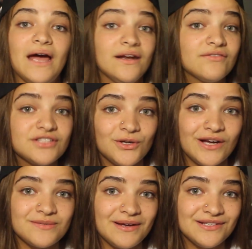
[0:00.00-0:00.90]
I never tell you
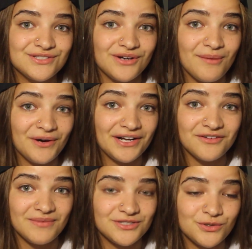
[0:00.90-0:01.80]
guys my Instagram or any
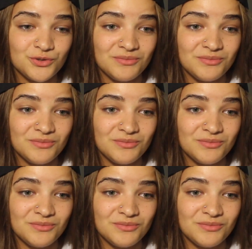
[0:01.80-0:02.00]
of my social